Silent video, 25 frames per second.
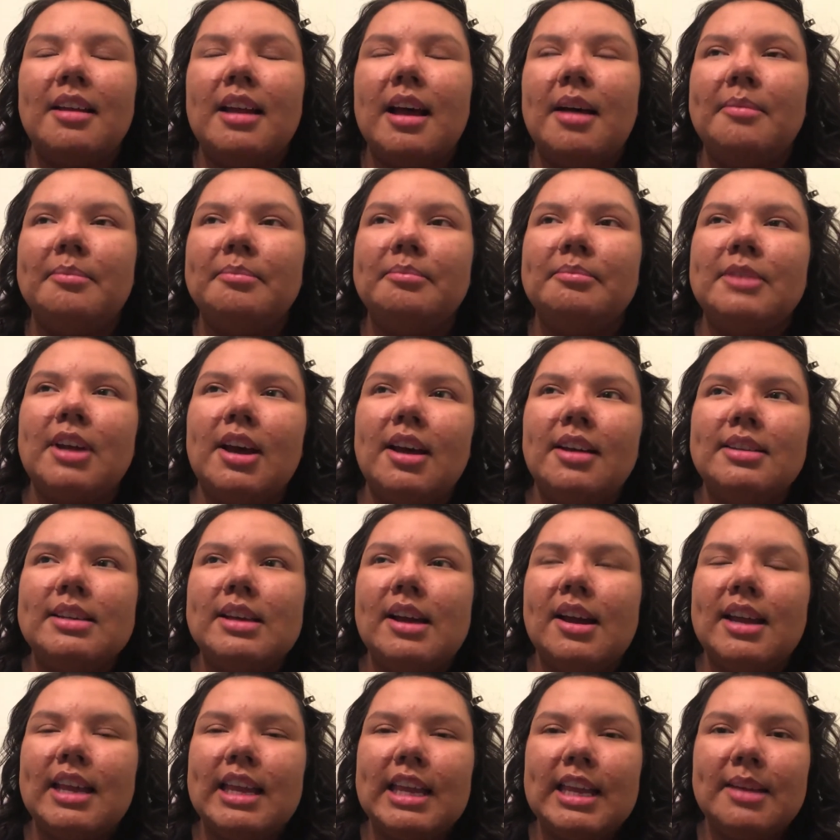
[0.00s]
I'm not
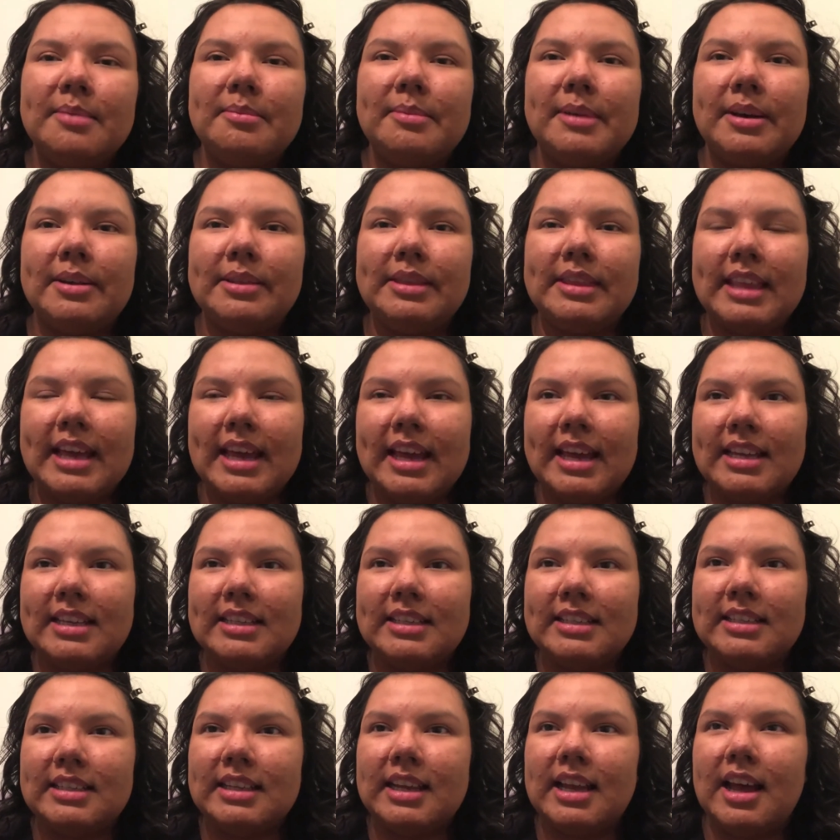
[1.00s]
talking about
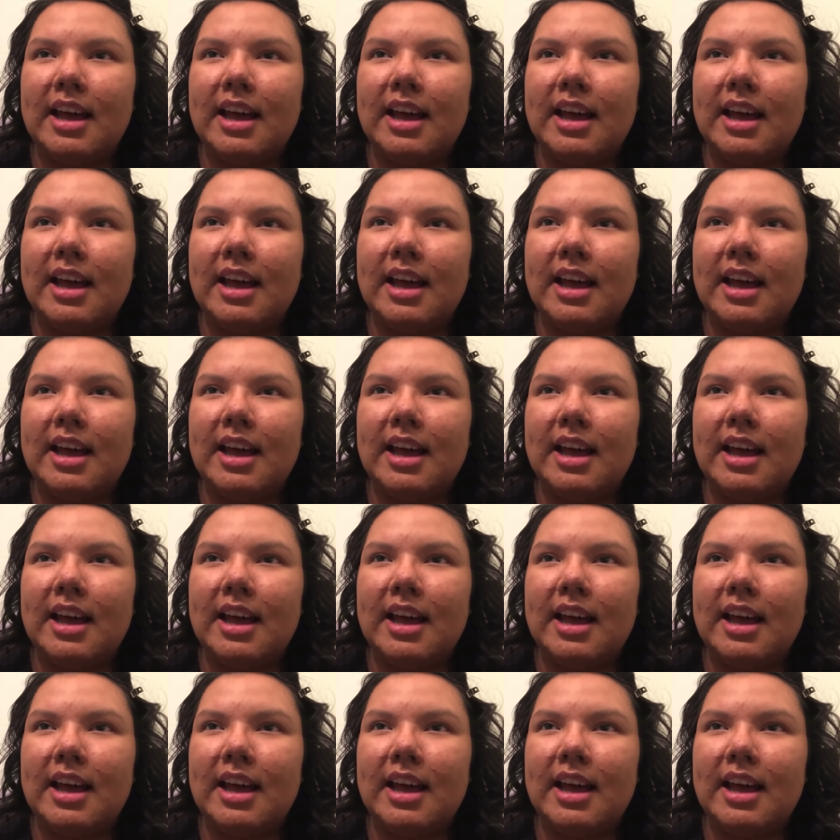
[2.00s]
that